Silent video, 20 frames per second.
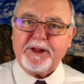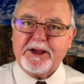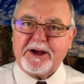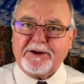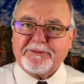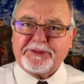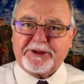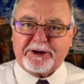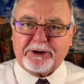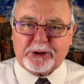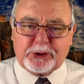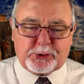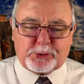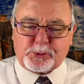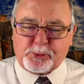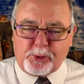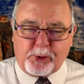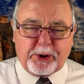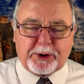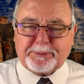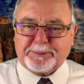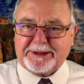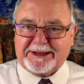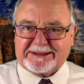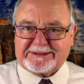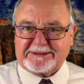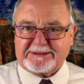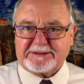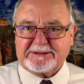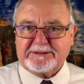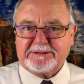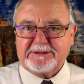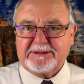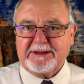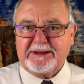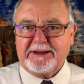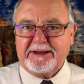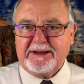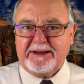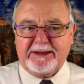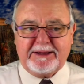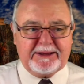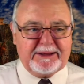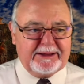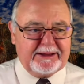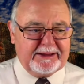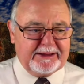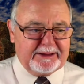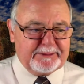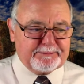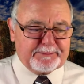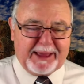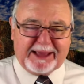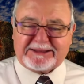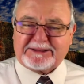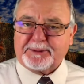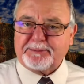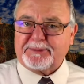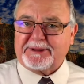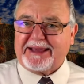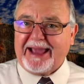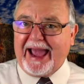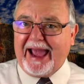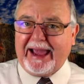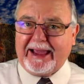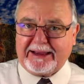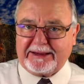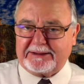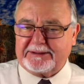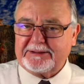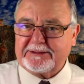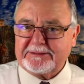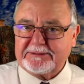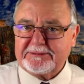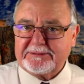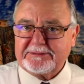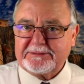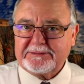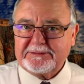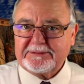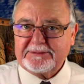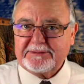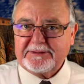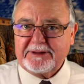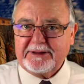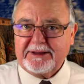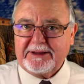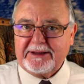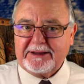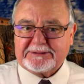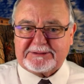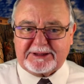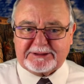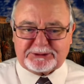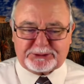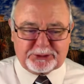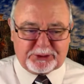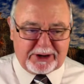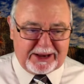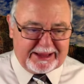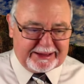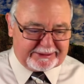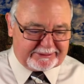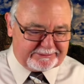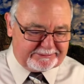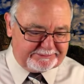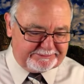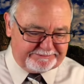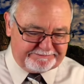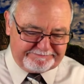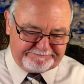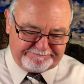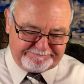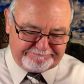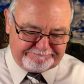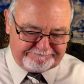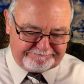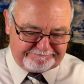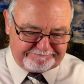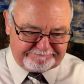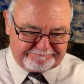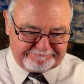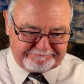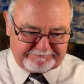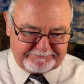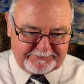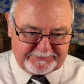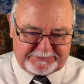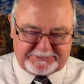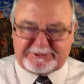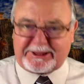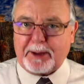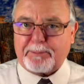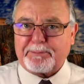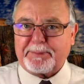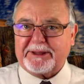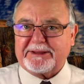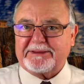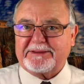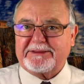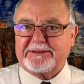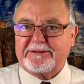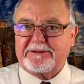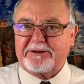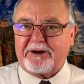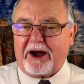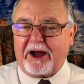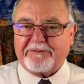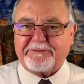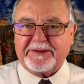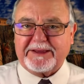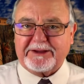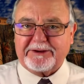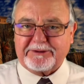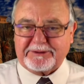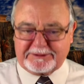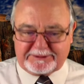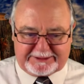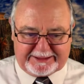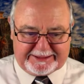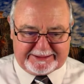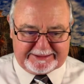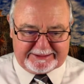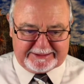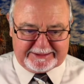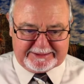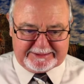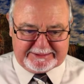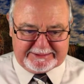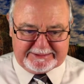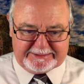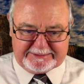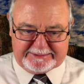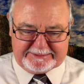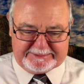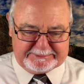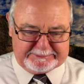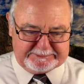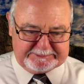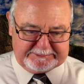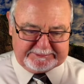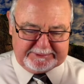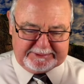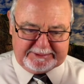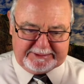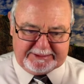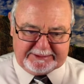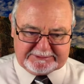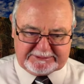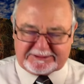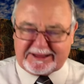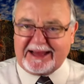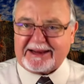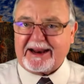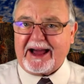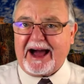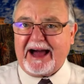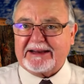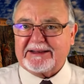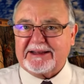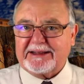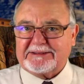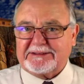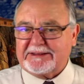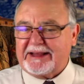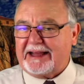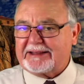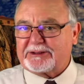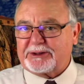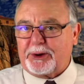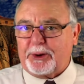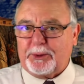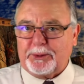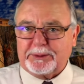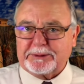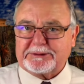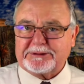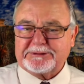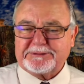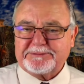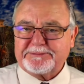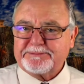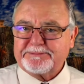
of their lukewarmness It makes them gag. Says you're like tepid coffee or tea. Uh, it's not hot, it's not cold.